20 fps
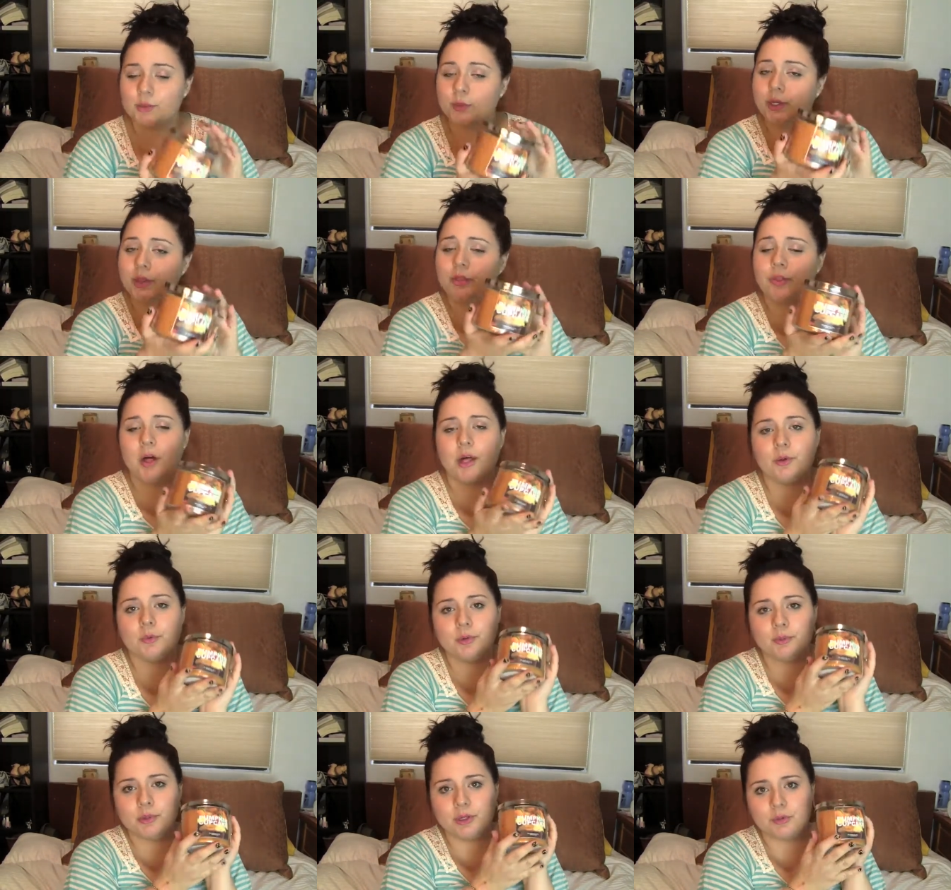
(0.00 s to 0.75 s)
So I thought
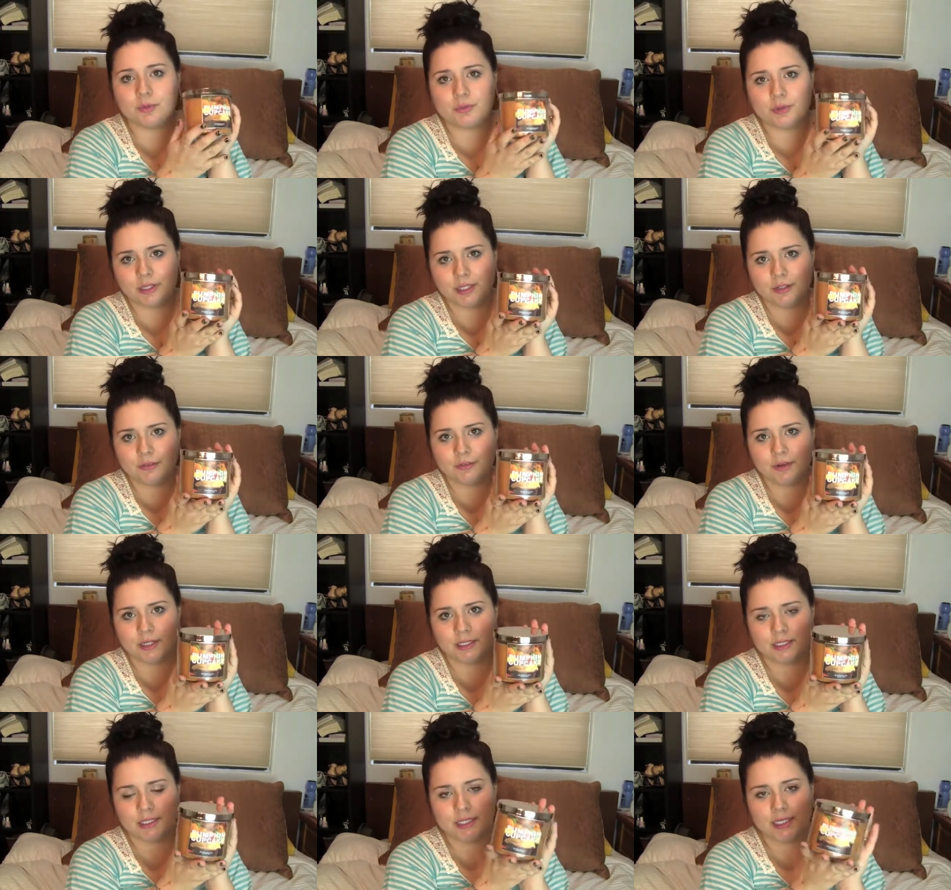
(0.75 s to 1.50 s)
it would be really
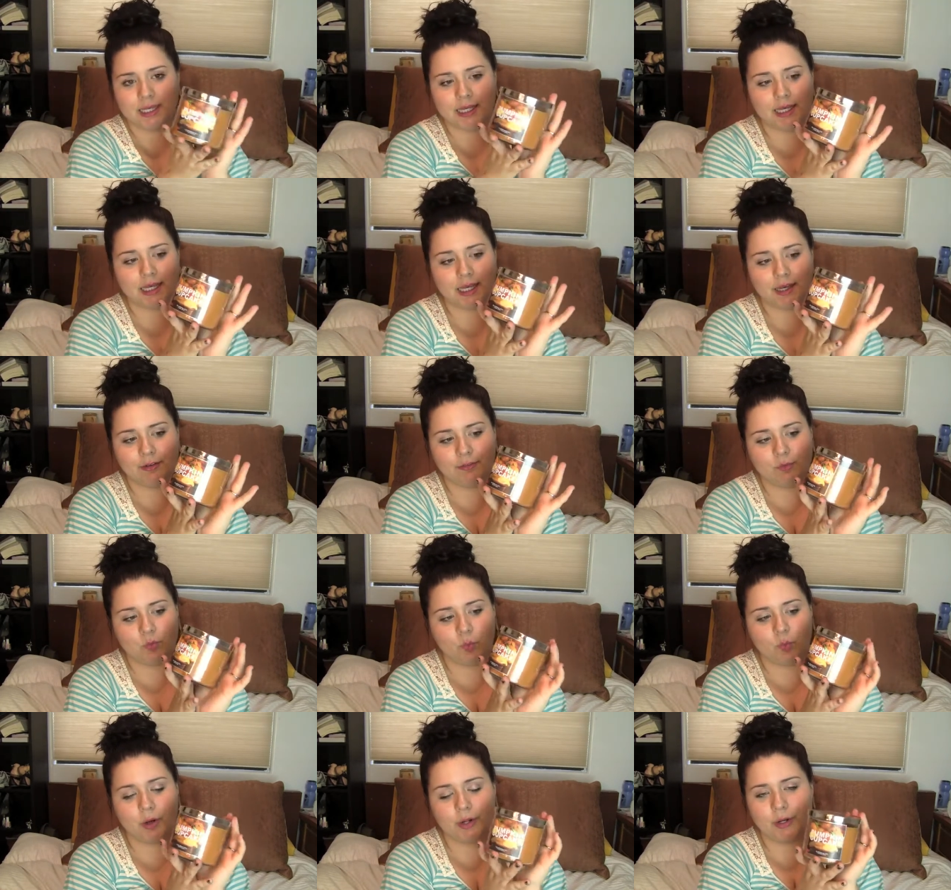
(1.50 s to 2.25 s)
fun to
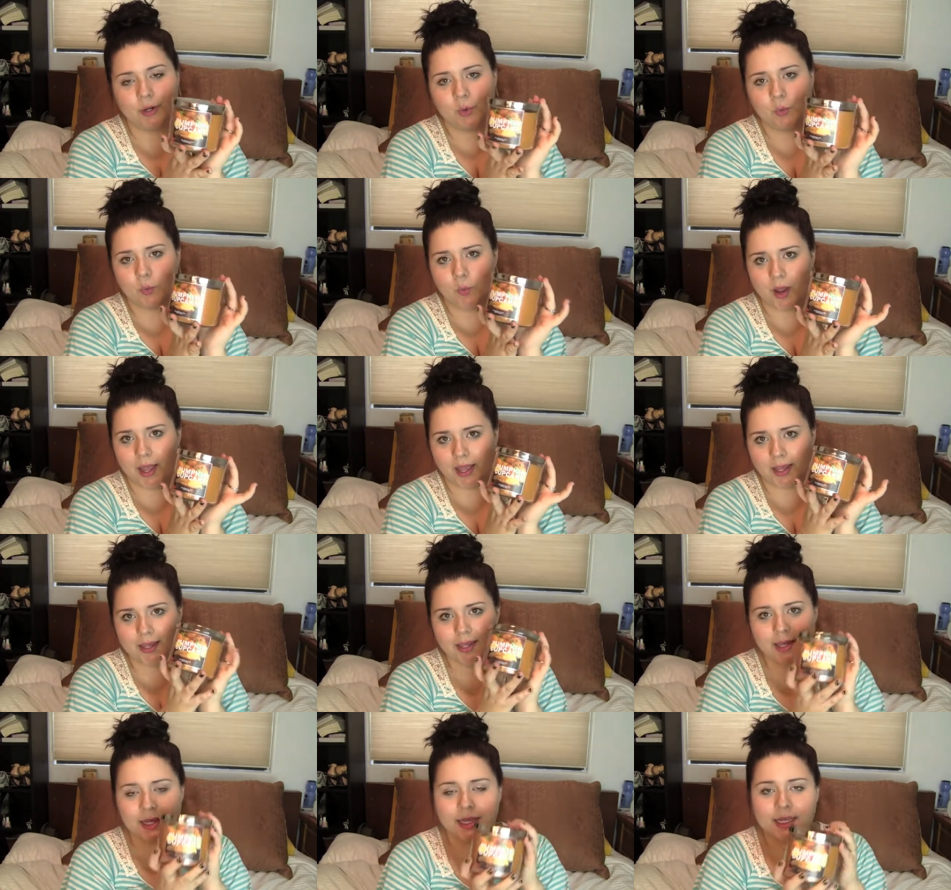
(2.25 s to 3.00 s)
give one
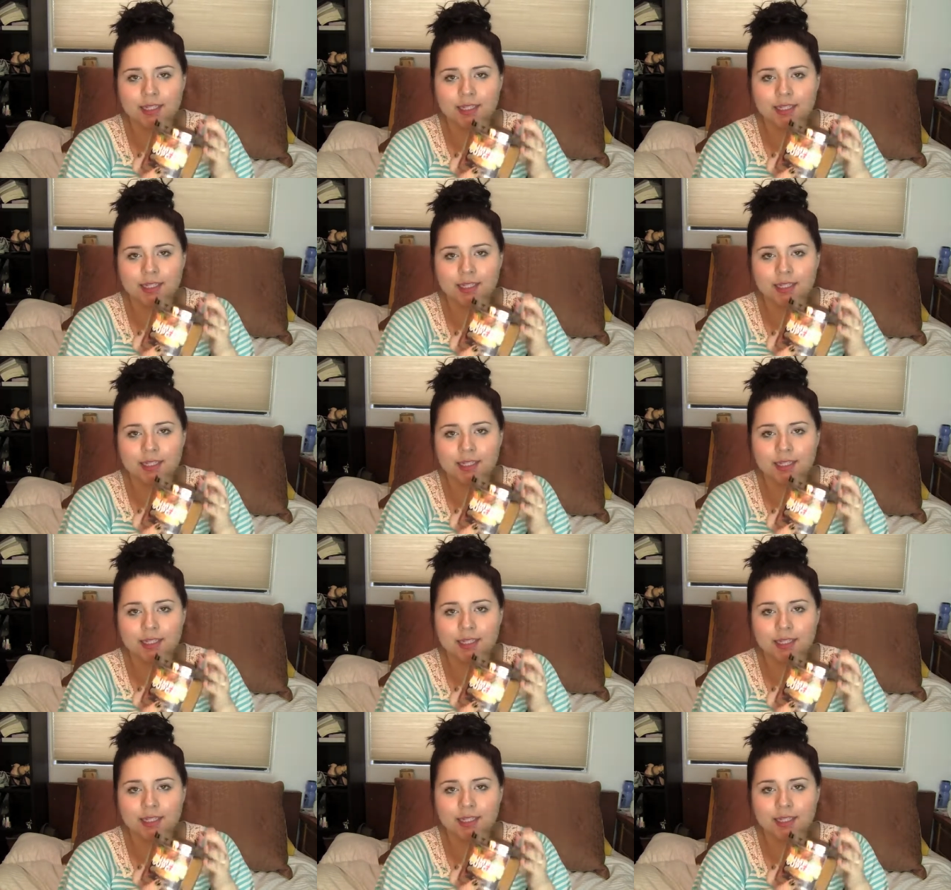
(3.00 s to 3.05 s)
away.